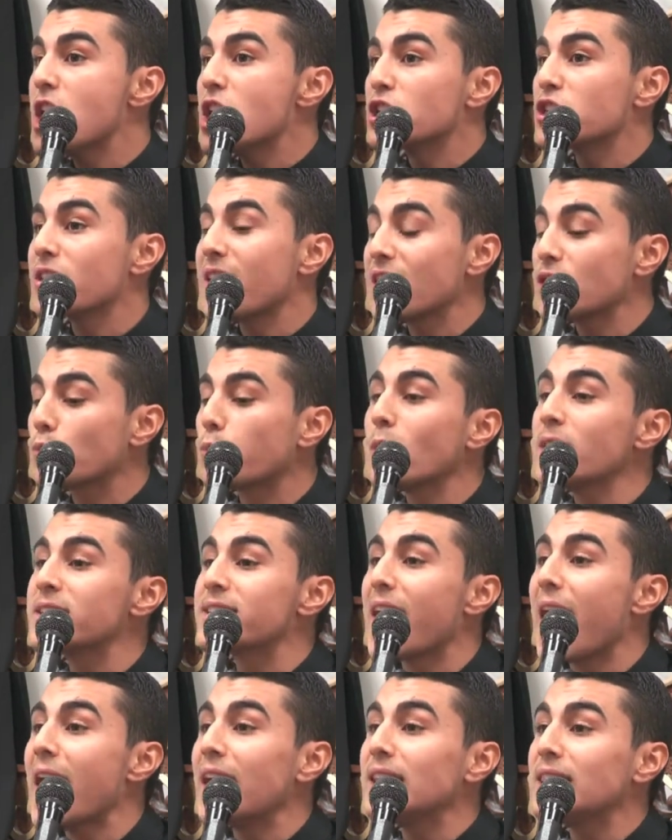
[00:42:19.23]
so that
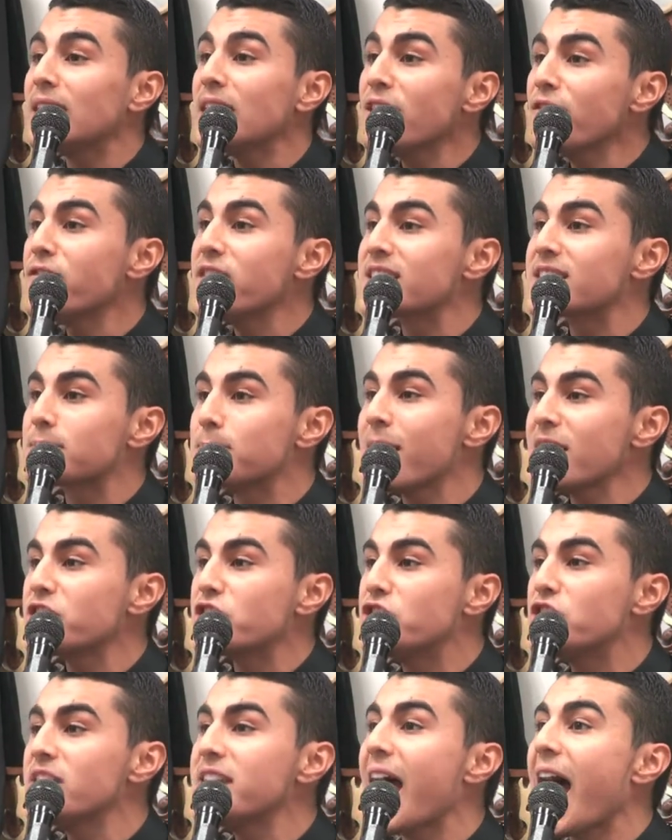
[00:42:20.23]
once I leave this
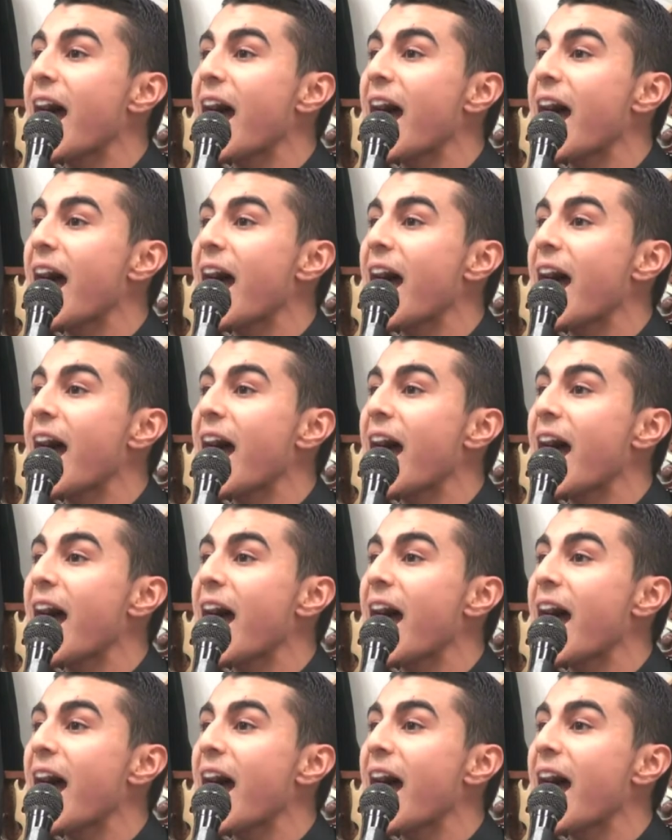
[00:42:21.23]
masjid,